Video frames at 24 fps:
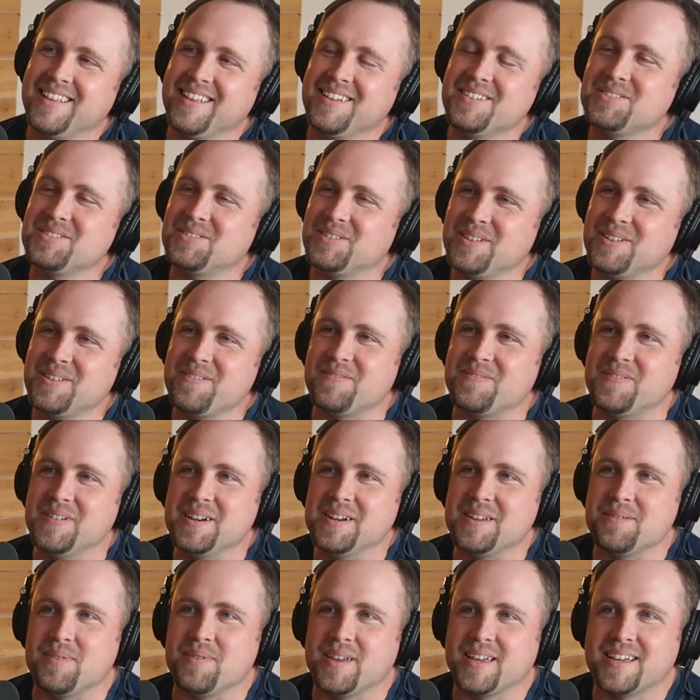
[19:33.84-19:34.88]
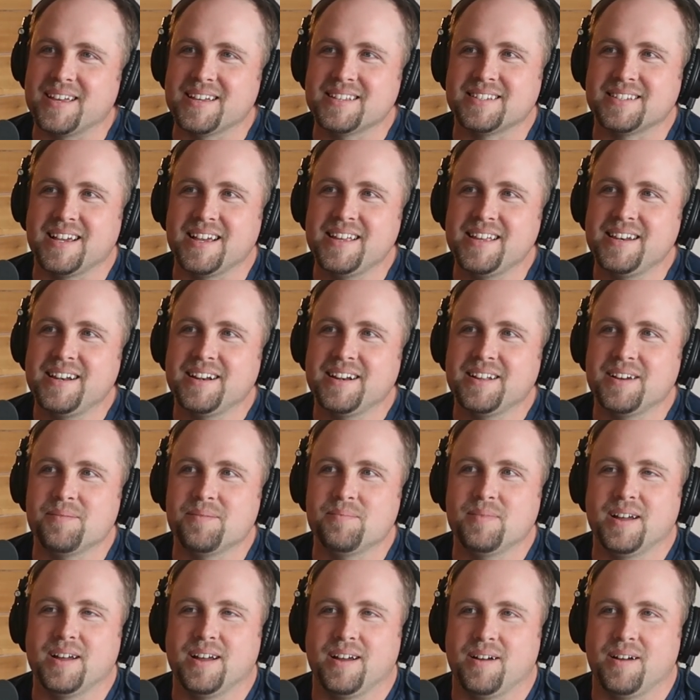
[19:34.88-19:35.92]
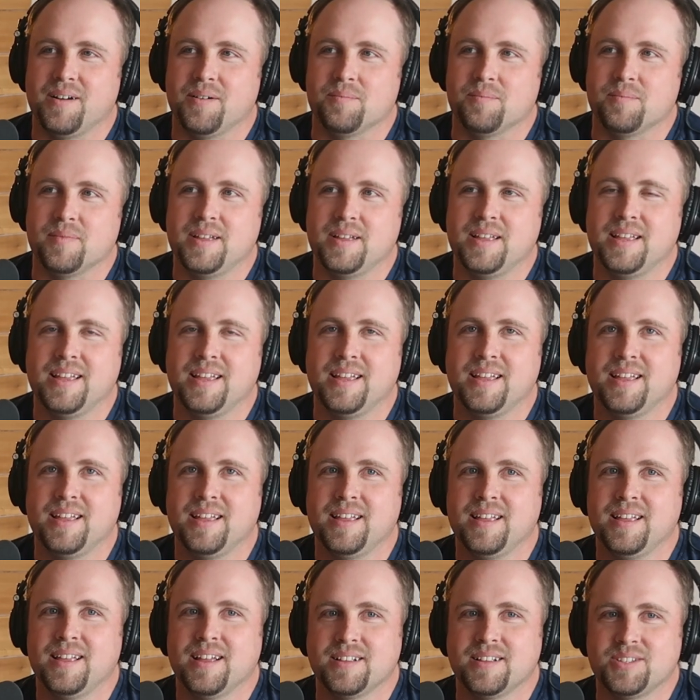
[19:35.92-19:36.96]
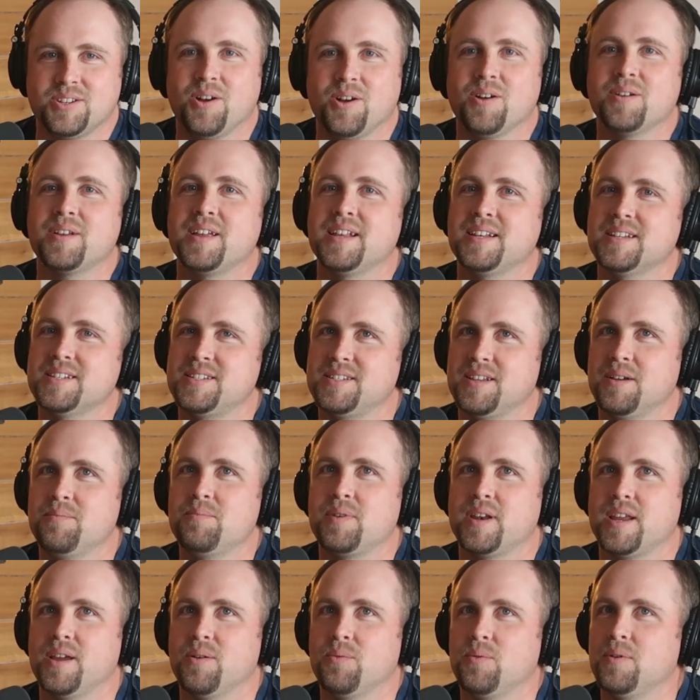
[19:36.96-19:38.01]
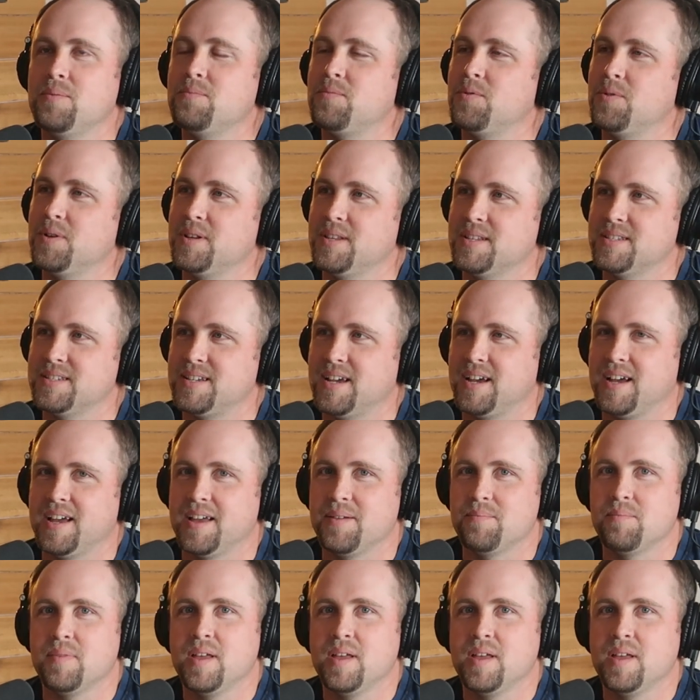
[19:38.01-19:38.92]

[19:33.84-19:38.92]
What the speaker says: was really funny because I ended up talking to somebody at one point in time.